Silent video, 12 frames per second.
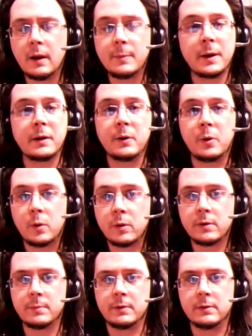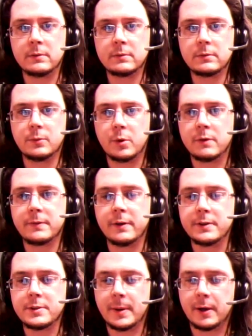about how horrible
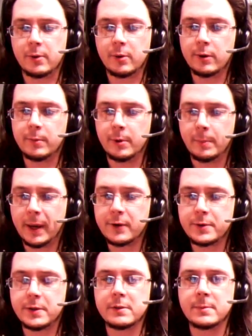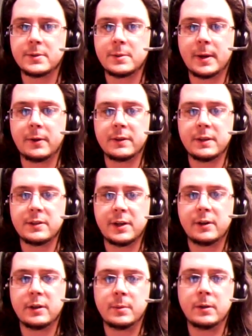warfare is, about how horrible patriotism is, about the
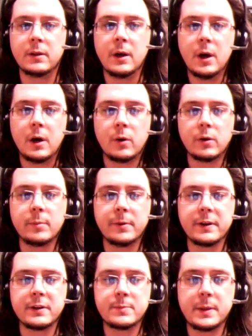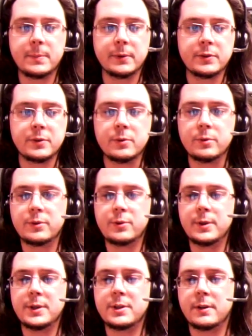terrible, horrible things people do
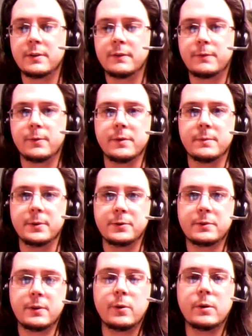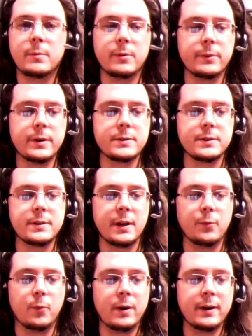to each other for the most horrible reasons,
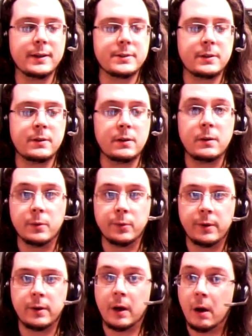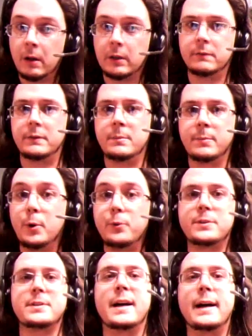and why it's all wrong. All of it.
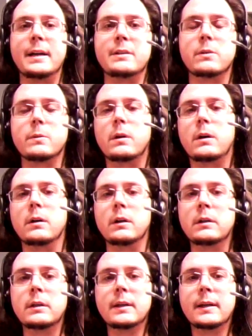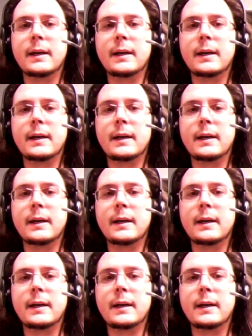Both sides are wrong.